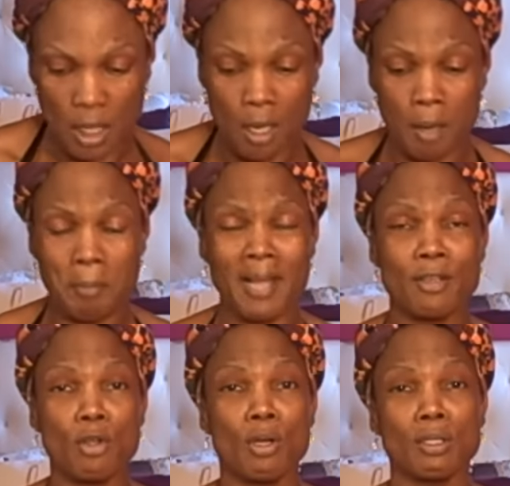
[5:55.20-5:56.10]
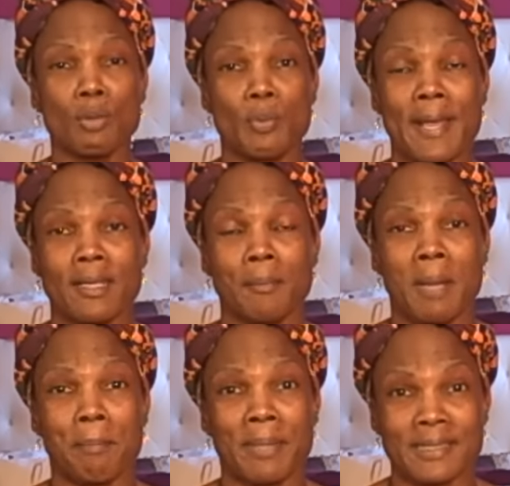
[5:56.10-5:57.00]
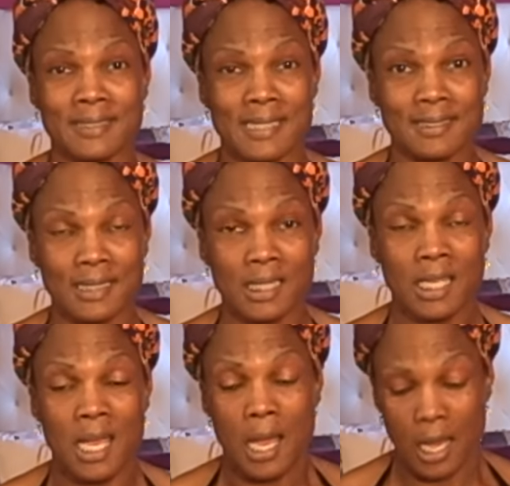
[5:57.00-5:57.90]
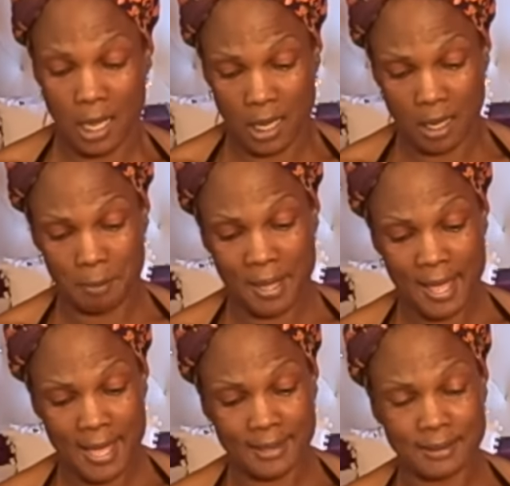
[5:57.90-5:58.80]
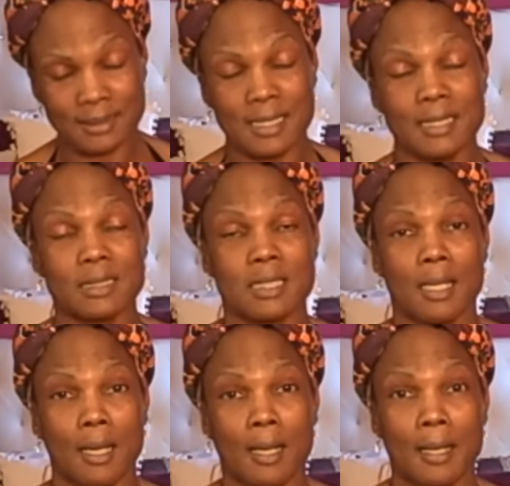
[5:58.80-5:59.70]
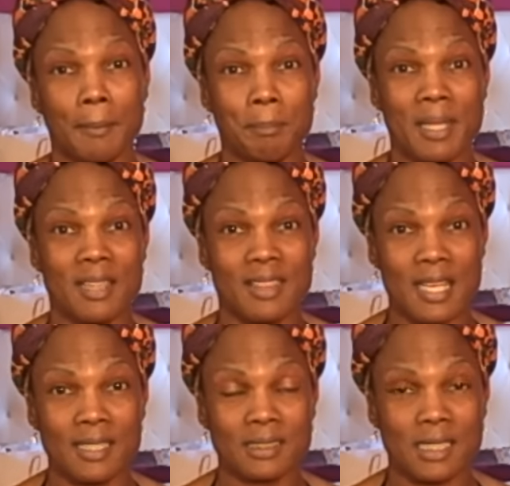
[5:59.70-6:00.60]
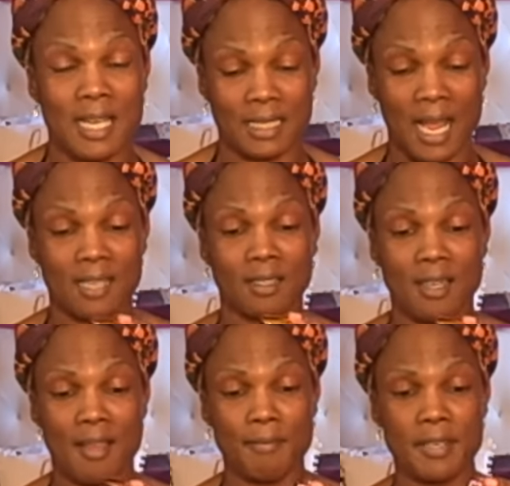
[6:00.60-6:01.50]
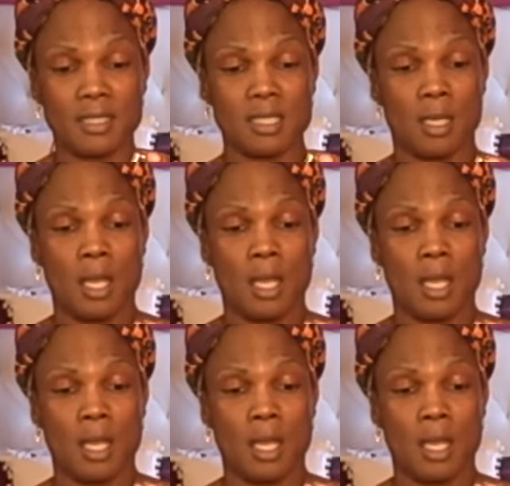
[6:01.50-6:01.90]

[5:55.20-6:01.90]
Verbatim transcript: Um, my girl Loretta, my big sissy, um, had sent um, me this, and I love it.